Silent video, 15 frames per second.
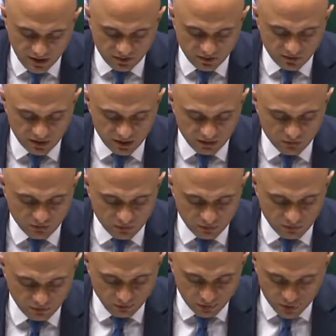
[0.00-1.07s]
vaccine
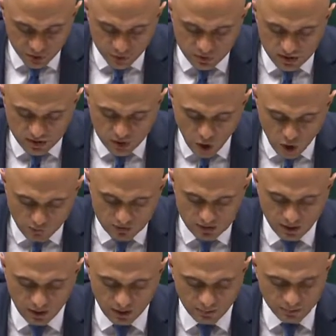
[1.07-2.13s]
reduces over
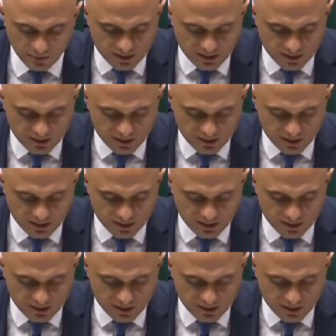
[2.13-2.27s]
time,